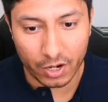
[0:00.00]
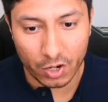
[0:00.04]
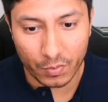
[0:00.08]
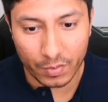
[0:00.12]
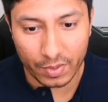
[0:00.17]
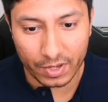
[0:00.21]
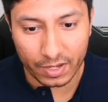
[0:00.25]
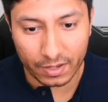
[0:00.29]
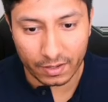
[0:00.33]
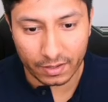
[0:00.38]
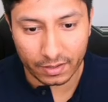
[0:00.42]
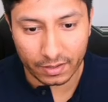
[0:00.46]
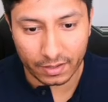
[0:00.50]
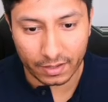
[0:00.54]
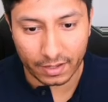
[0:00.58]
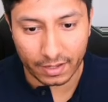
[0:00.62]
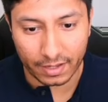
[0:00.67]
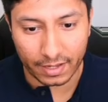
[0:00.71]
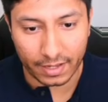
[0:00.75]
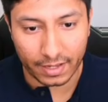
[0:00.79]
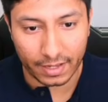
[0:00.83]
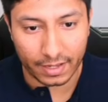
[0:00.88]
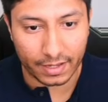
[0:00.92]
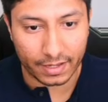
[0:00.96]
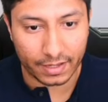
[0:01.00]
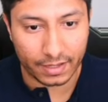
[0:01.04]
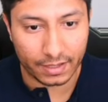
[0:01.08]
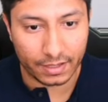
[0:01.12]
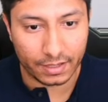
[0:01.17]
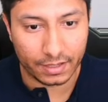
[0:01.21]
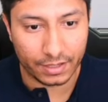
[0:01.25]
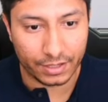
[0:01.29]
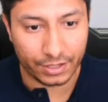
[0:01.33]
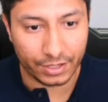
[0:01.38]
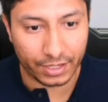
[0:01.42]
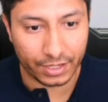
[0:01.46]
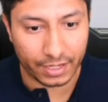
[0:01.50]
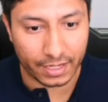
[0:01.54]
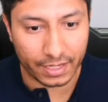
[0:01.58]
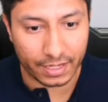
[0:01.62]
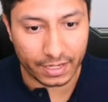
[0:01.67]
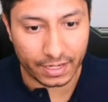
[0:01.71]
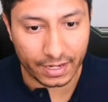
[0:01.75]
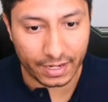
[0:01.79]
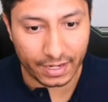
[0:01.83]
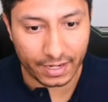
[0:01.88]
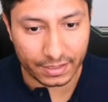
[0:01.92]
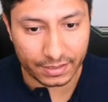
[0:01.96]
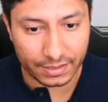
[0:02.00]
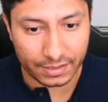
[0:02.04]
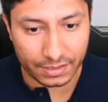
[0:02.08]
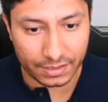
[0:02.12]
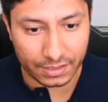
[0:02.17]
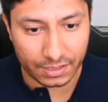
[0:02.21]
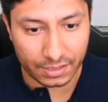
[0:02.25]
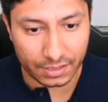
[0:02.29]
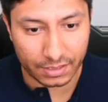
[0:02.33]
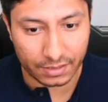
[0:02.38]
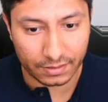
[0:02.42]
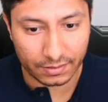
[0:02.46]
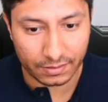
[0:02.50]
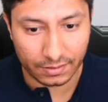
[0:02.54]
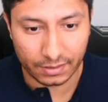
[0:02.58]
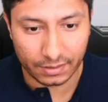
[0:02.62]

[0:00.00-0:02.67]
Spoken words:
open, you're going to hit next